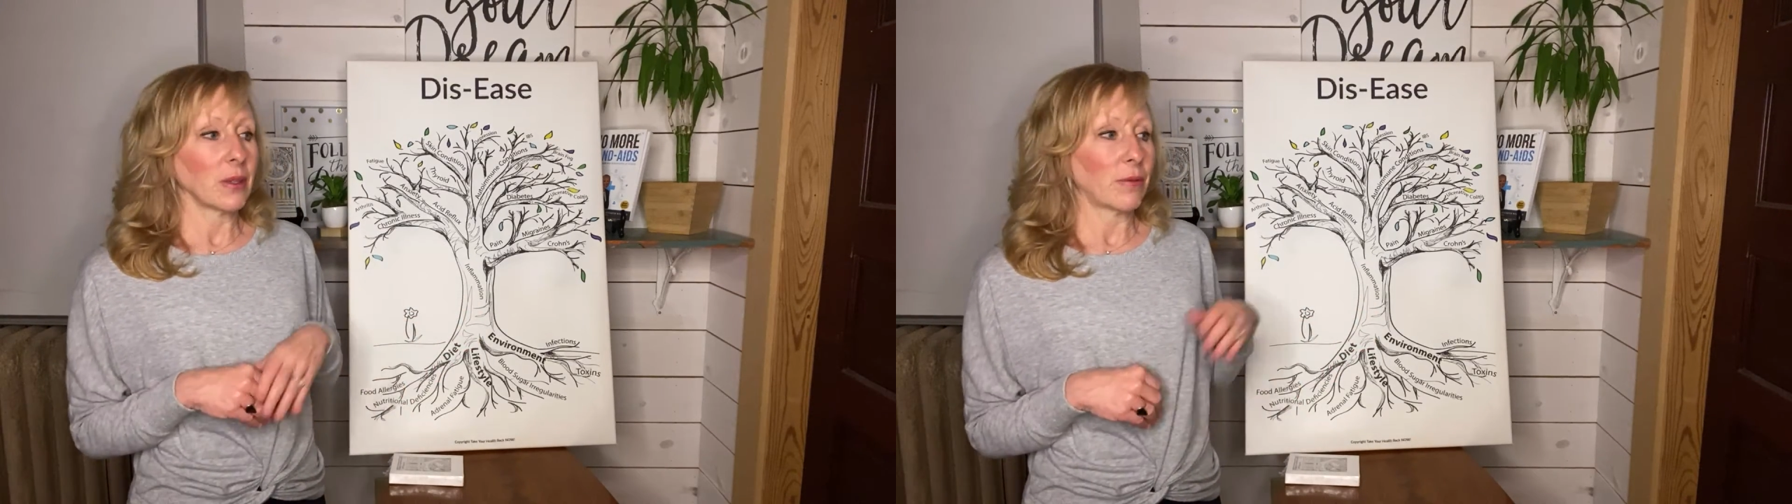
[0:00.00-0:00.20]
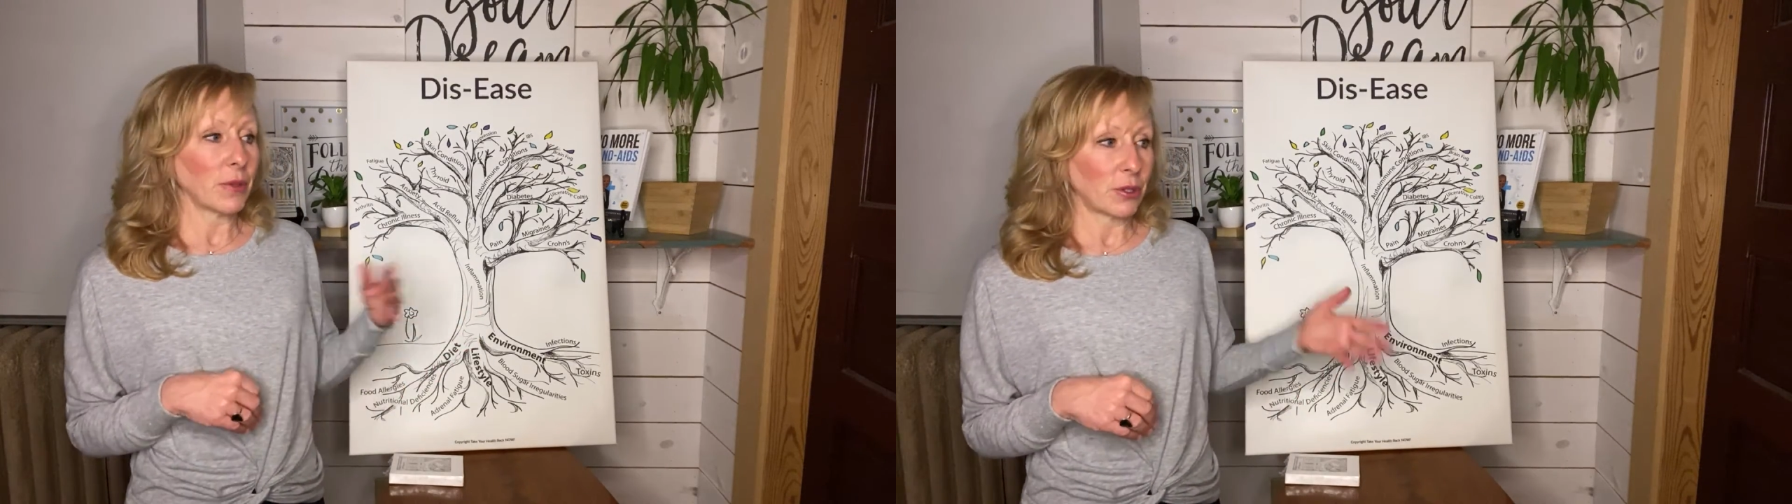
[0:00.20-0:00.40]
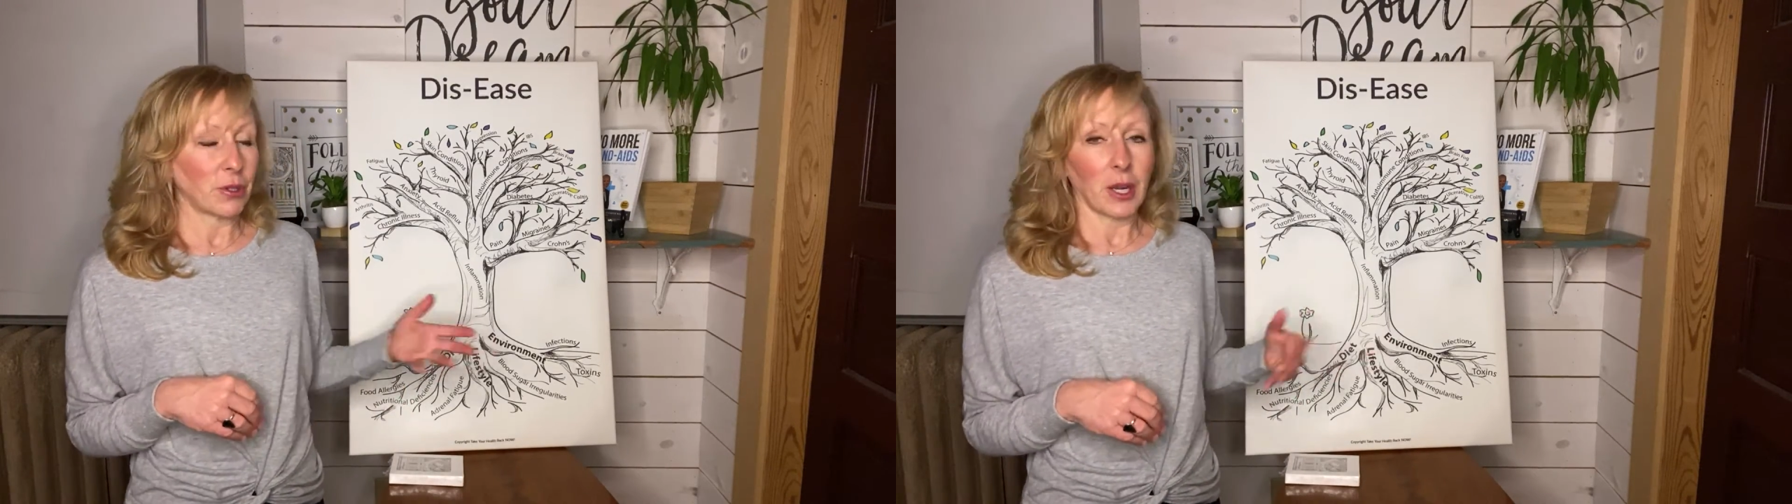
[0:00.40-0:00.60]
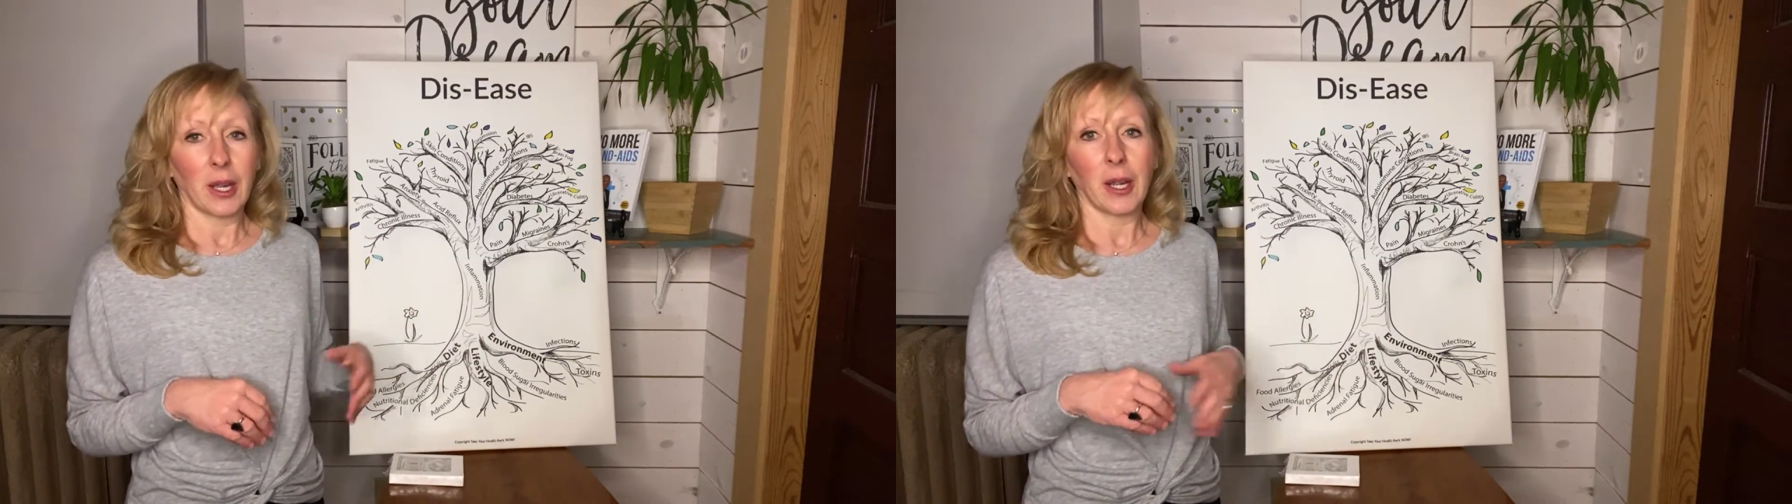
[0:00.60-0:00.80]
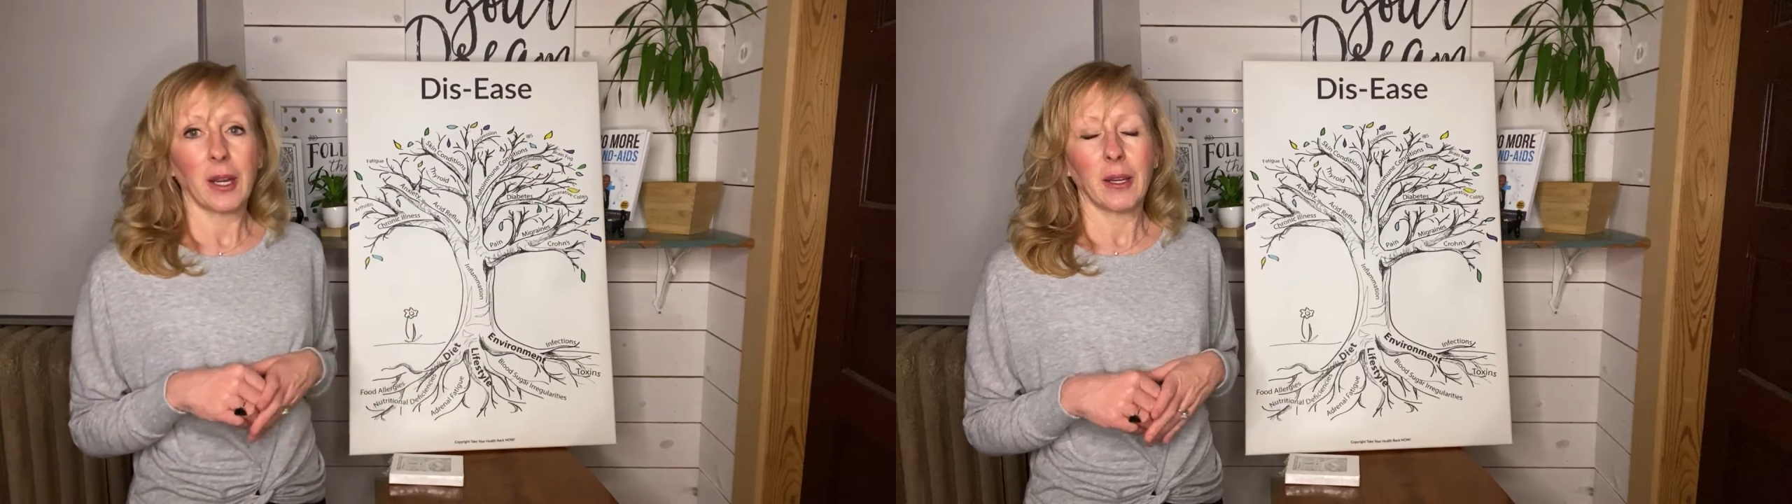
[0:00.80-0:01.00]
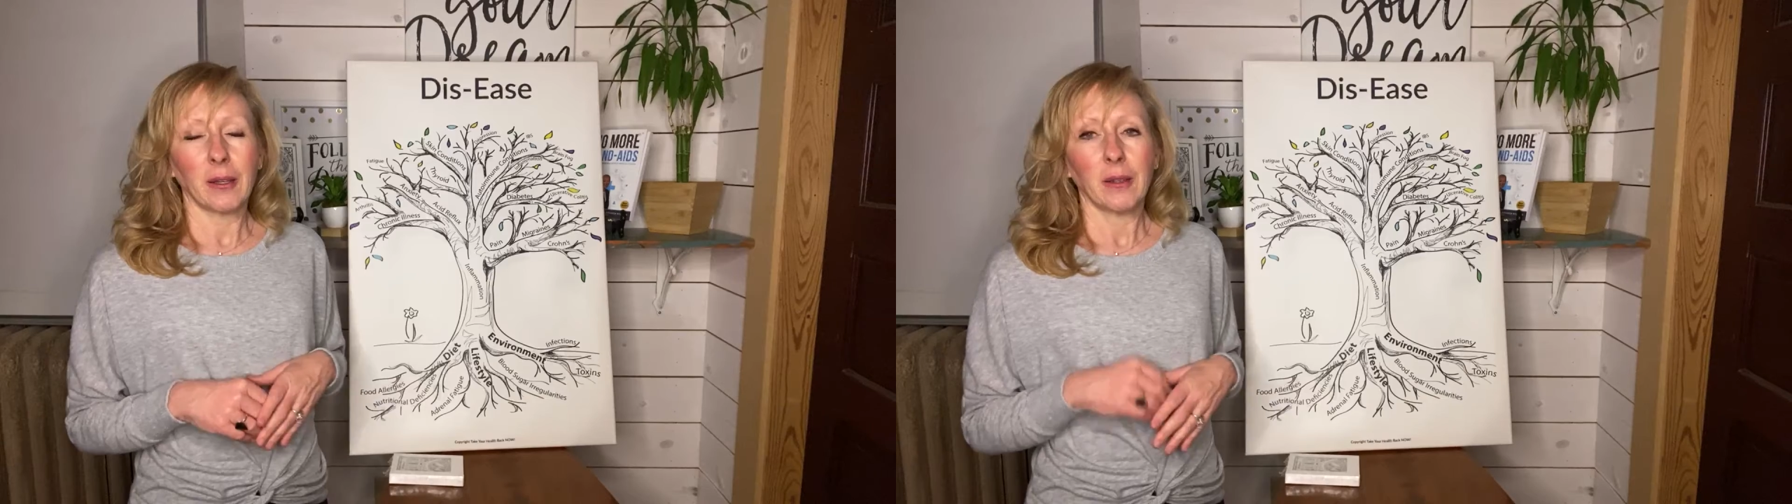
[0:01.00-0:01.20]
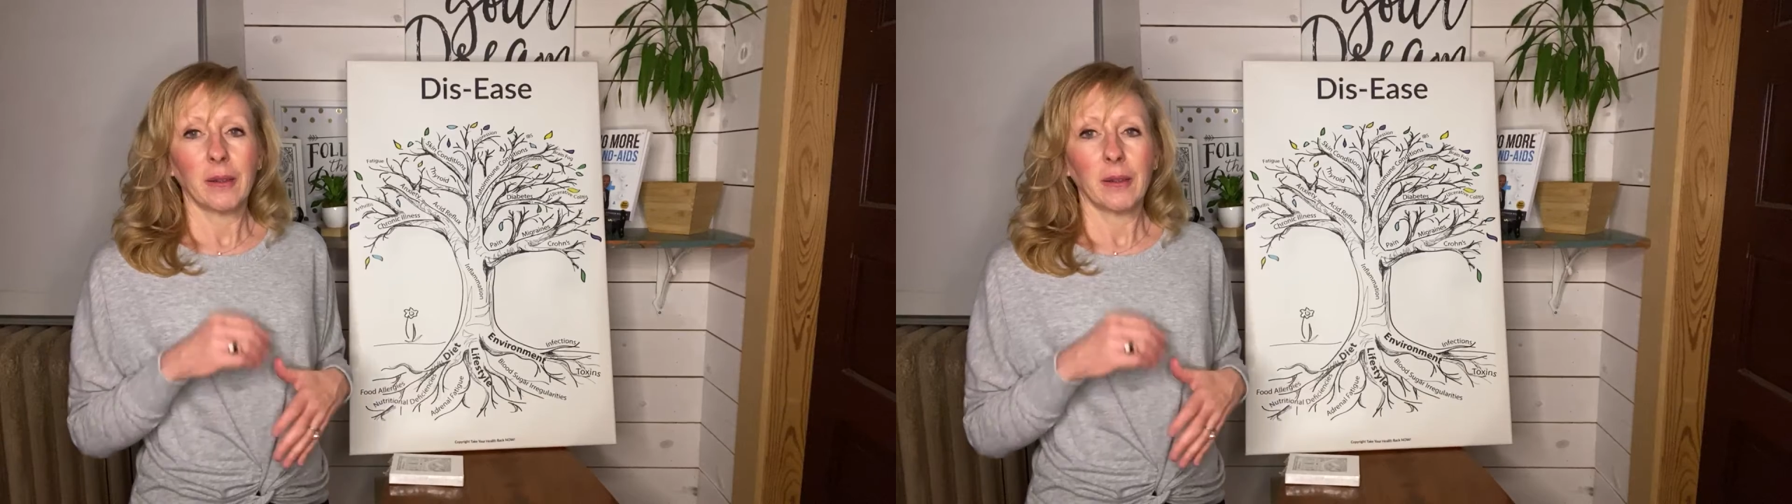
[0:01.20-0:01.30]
the fish die,